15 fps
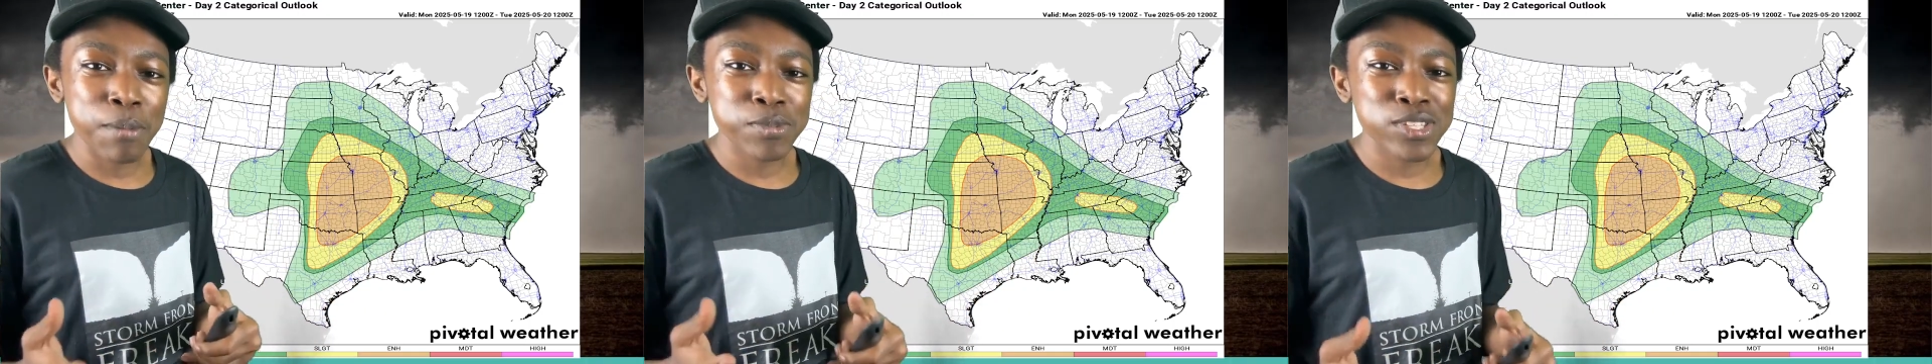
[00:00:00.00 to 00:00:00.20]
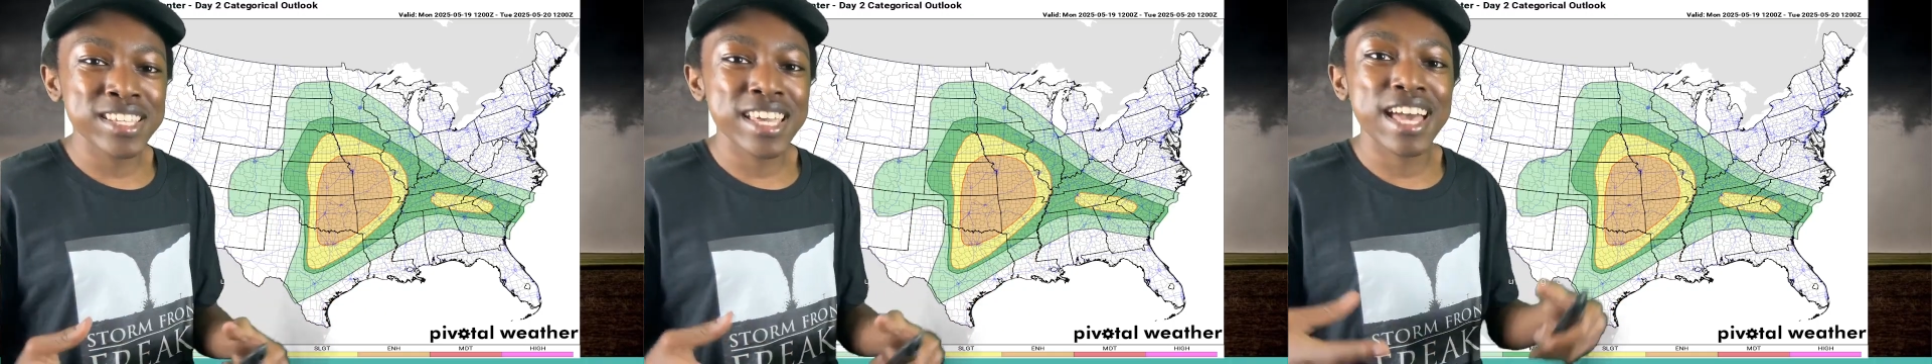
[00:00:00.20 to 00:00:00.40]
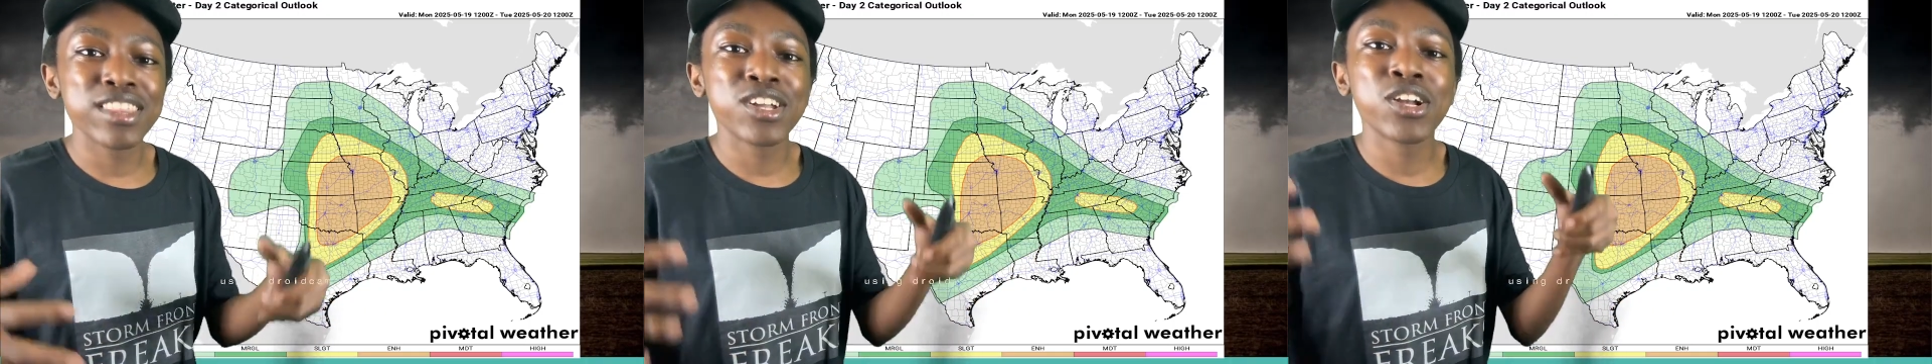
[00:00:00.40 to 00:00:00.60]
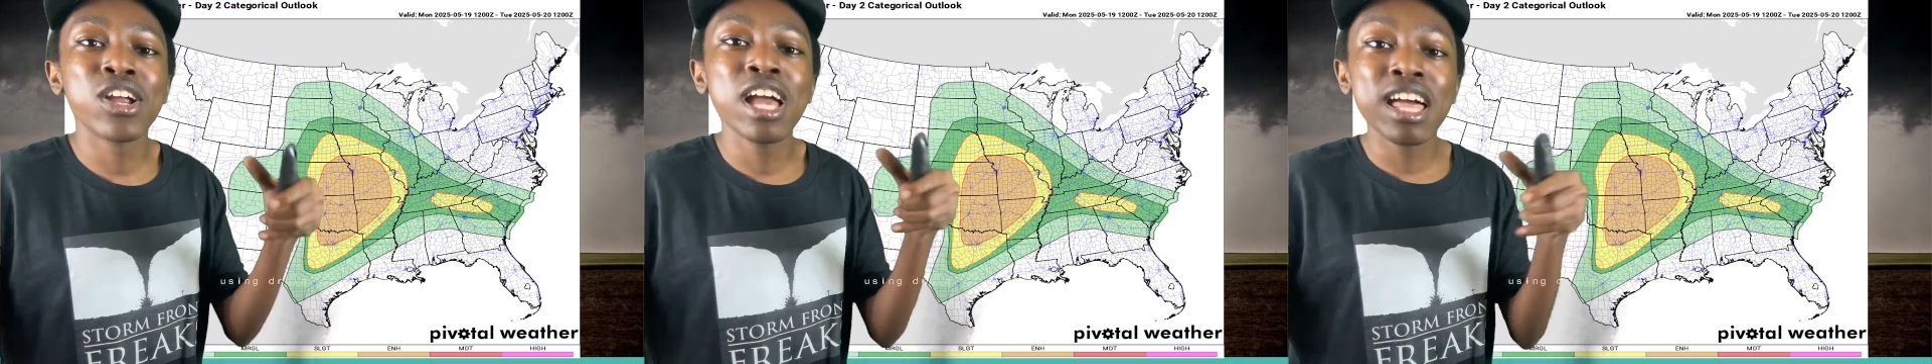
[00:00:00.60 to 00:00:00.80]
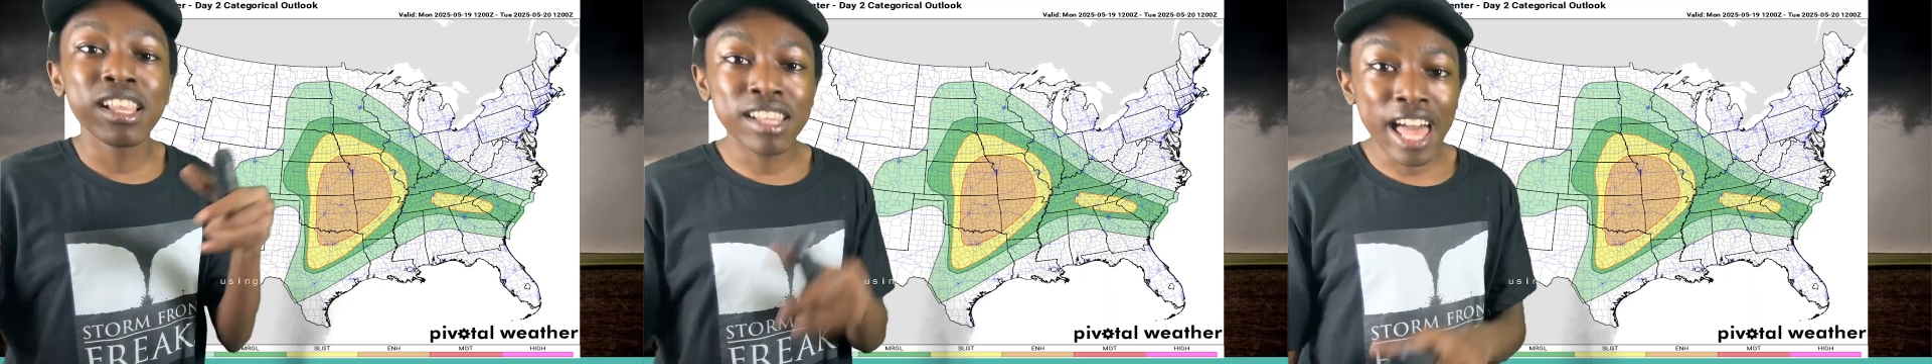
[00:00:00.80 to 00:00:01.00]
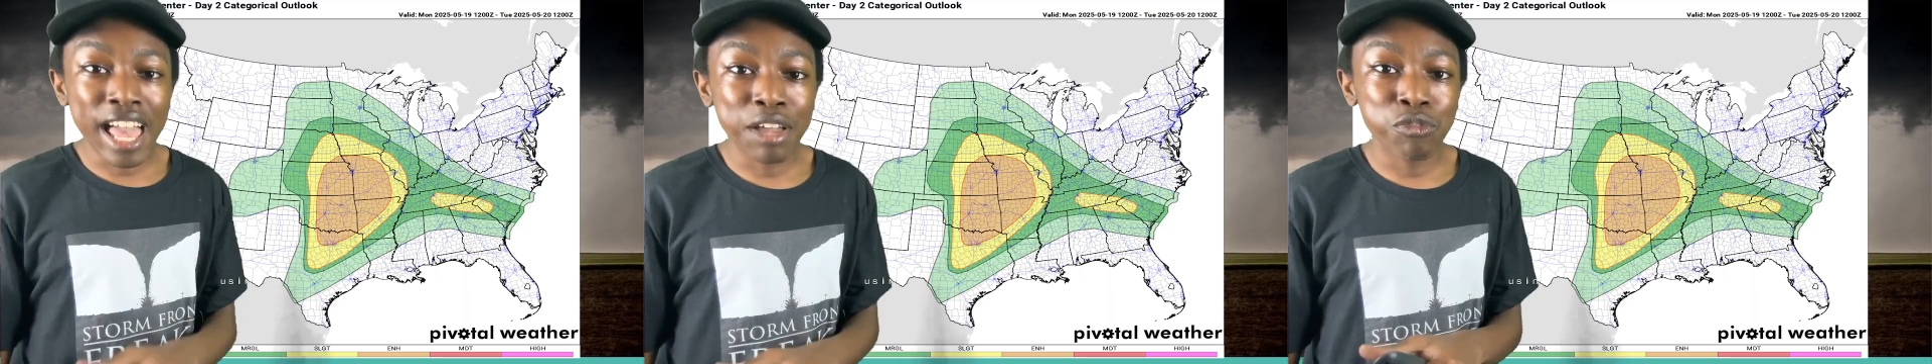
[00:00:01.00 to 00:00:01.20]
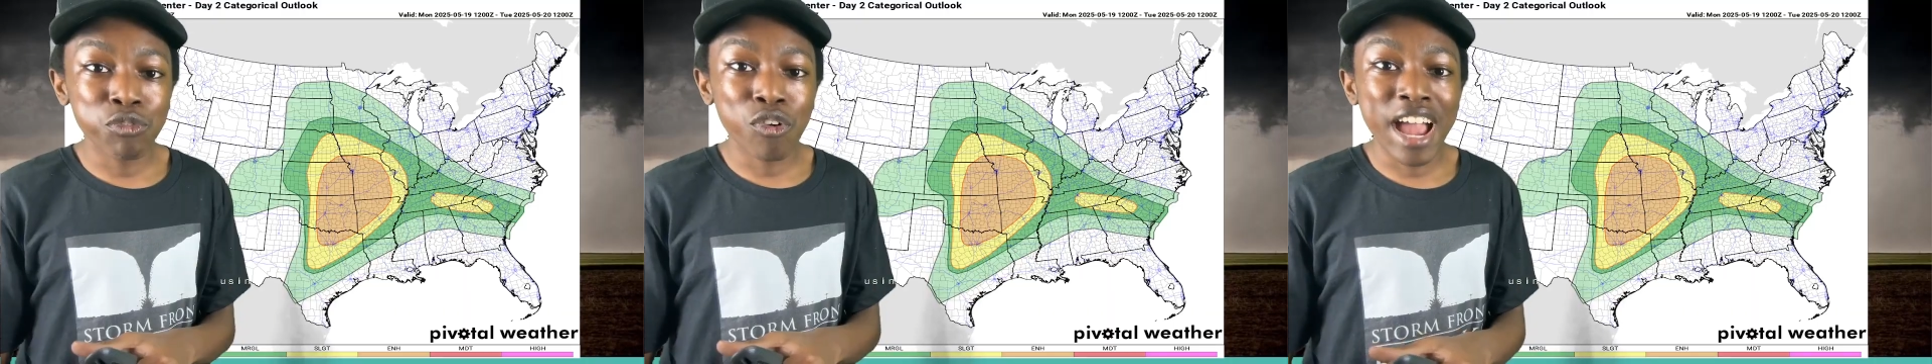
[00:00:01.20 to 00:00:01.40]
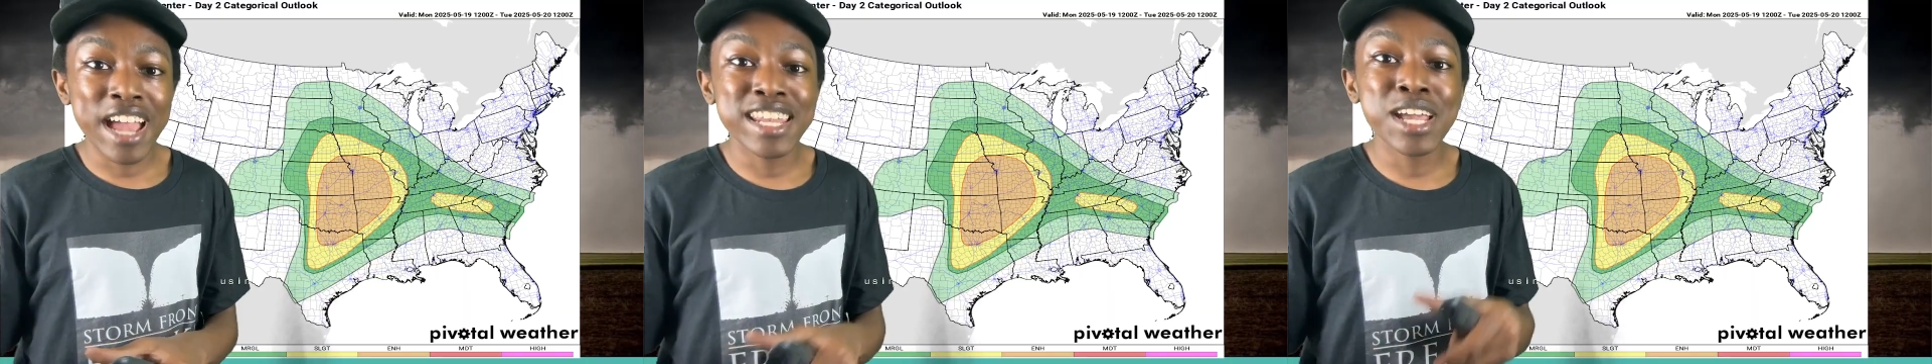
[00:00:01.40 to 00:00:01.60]
together like
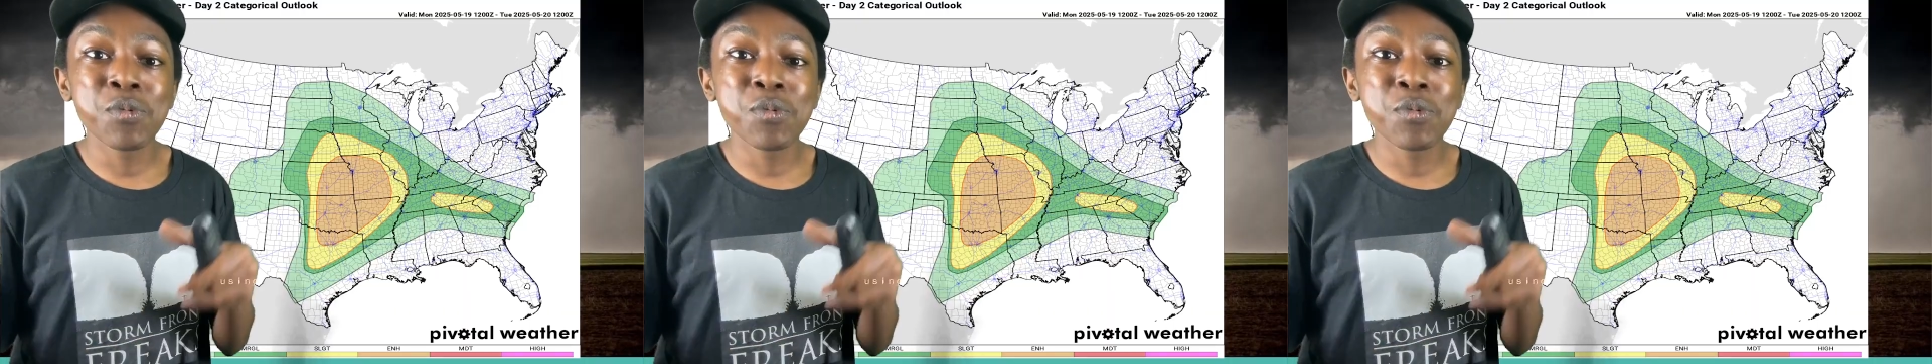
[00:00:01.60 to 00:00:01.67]
Friday,